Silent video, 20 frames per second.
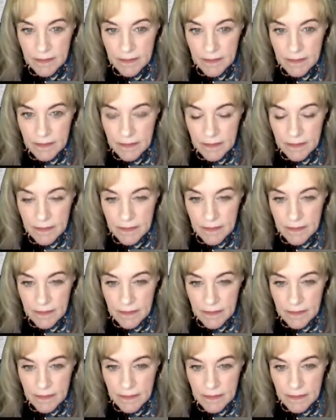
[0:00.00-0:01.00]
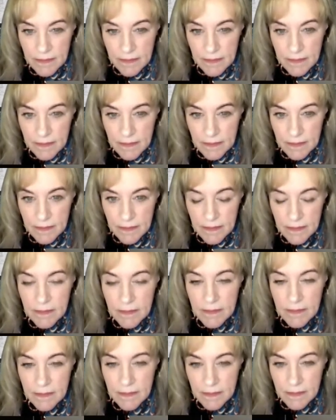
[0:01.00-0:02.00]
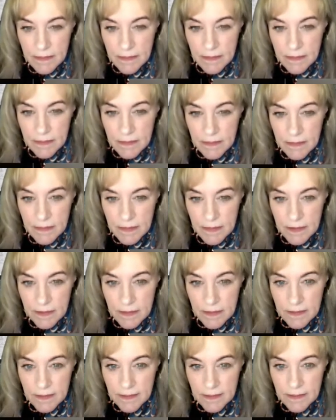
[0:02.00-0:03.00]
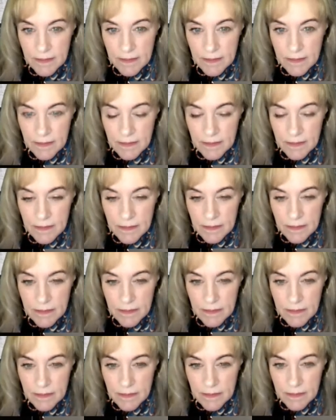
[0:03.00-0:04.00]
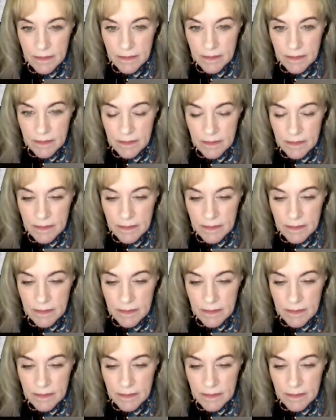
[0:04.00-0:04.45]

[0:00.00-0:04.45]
The person shown says nothing.